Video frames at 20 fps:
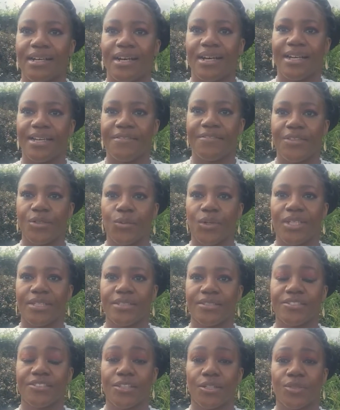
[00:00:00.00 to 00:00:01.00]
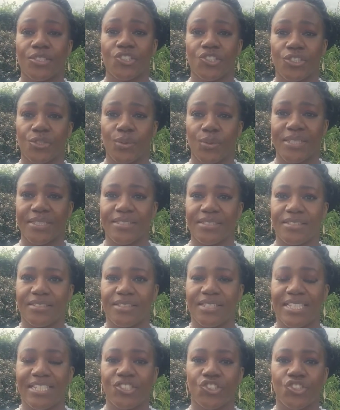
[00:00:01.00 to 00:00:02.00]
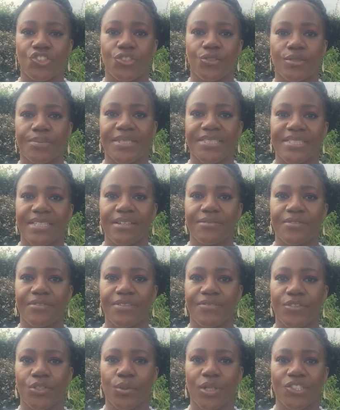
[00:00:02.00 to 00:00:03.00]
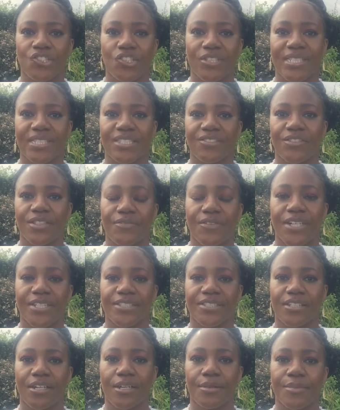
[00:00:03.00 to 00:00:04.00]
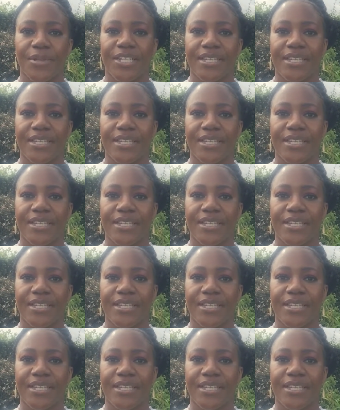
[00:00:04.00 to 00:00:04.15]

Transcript: Hi everyone, so I just wanted to introduce myself if you're watching this for the first time.